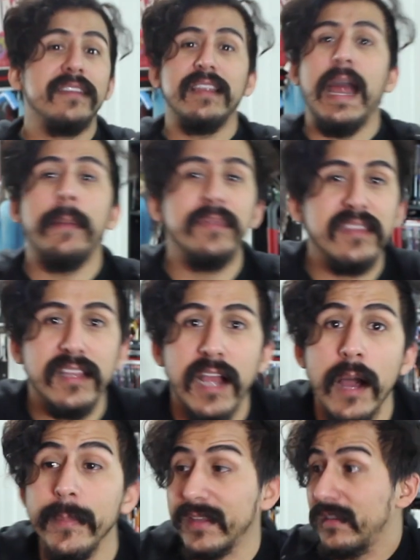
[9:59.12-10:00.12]
Because it happens in the
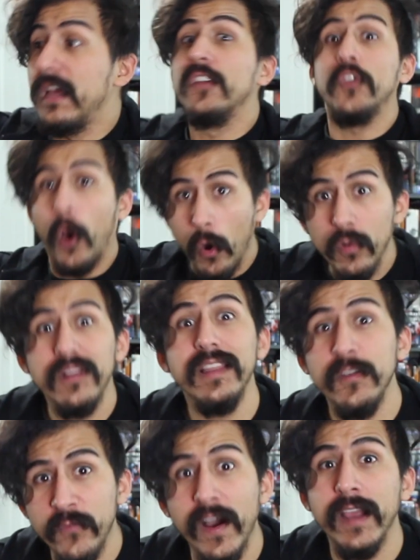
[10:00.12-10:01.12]
comics.
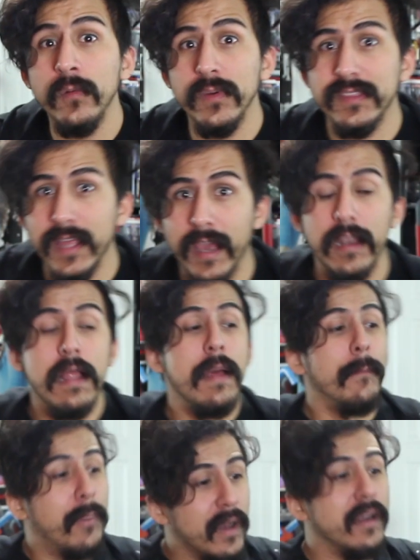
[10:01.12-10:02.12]
Totally fine with that,
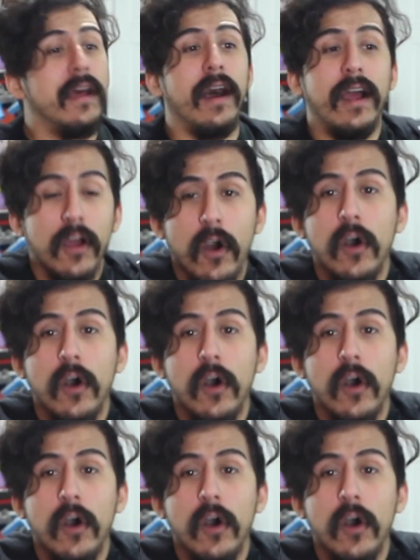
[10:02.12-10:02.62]
but I